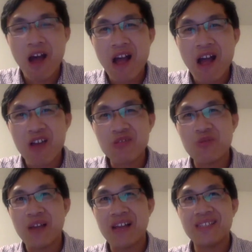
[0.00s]
how to
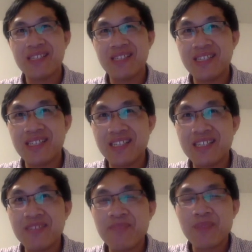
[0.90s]
write the
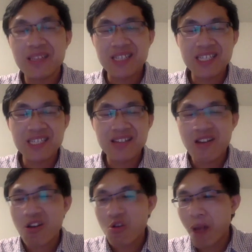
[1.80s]
thesis, just
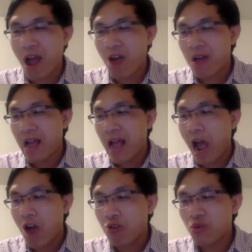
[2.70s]
about
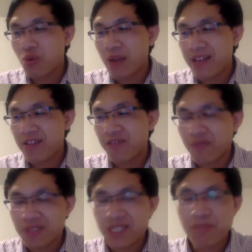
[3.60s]
how to write your
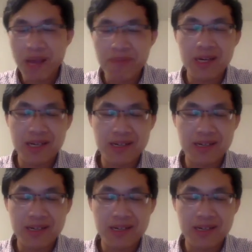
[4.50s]
first paper.